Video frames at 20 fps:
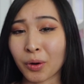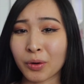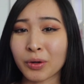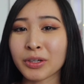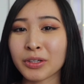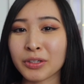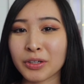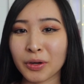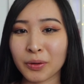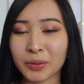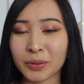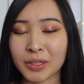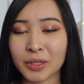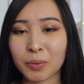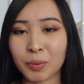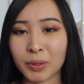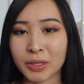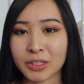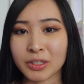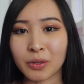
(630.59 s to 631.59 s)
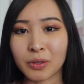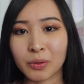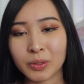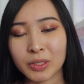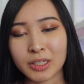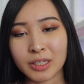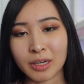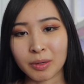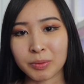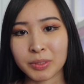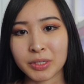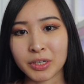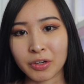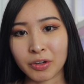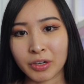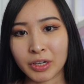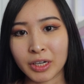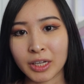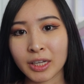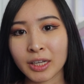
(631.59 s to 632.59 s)
already know that you want to go into
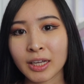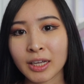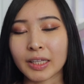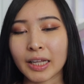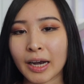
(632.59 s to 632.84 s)
cybersecurity,